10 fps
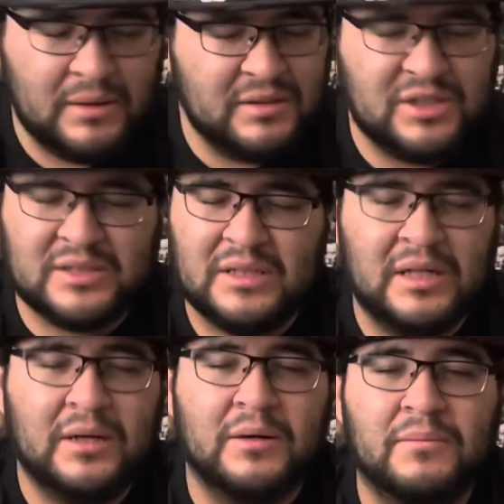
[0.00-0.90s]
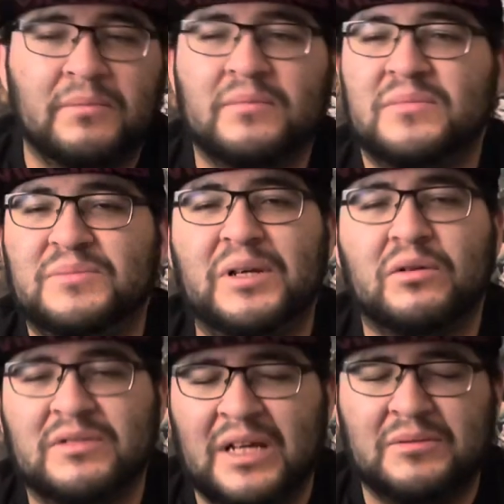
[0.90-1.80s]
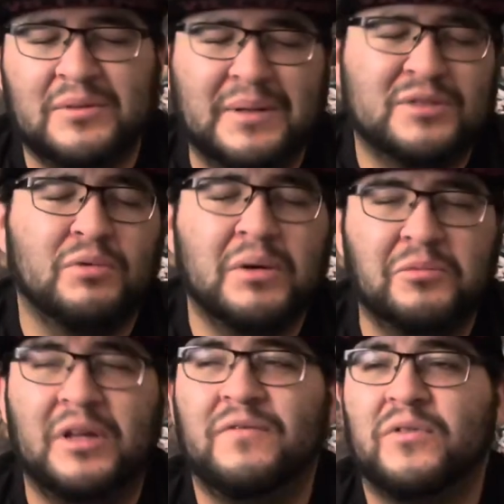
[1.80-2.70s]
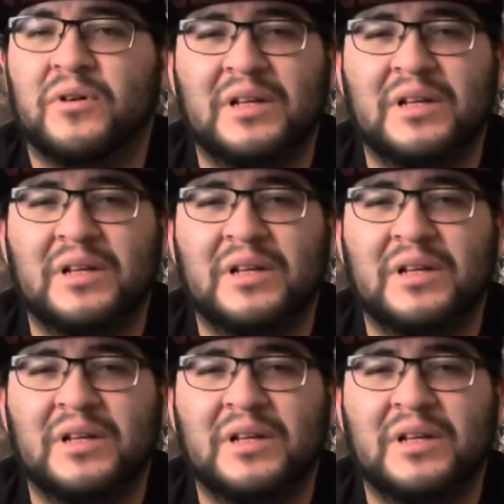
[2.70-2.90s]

Just in a um, big old time jump. That's what I'm waiting for.